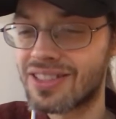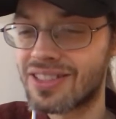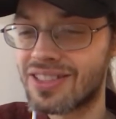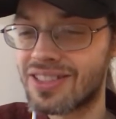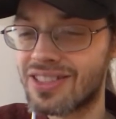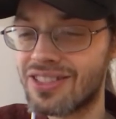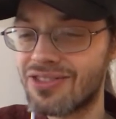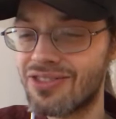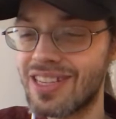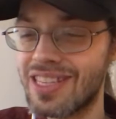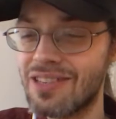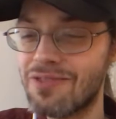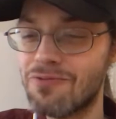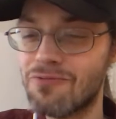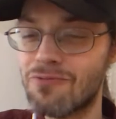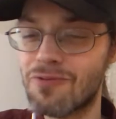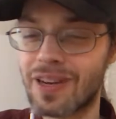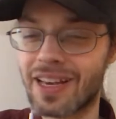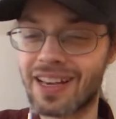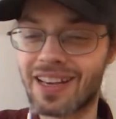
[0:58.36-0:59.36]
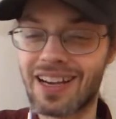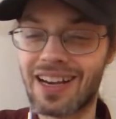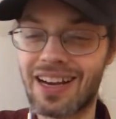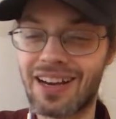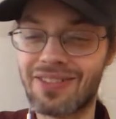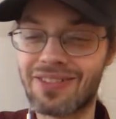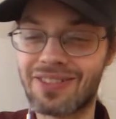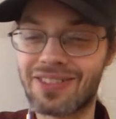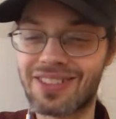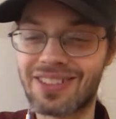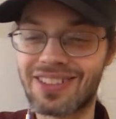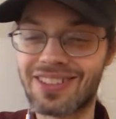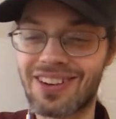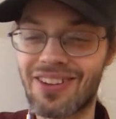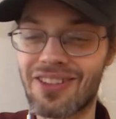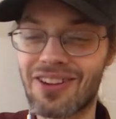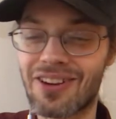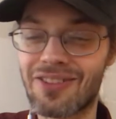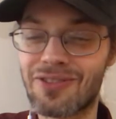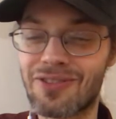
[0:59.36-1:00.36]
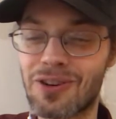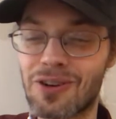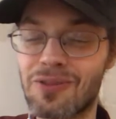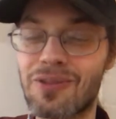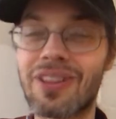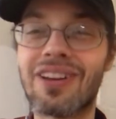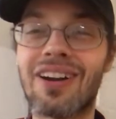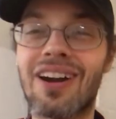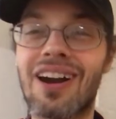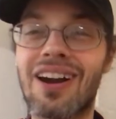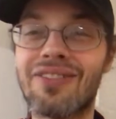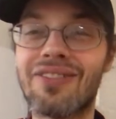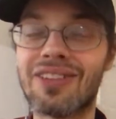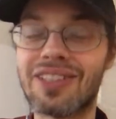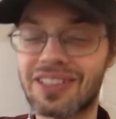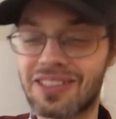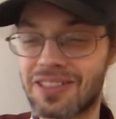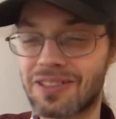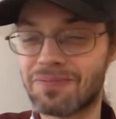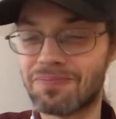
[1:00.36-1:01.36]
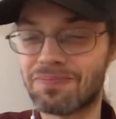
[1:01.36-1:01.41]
three wick after other folk with their harvest."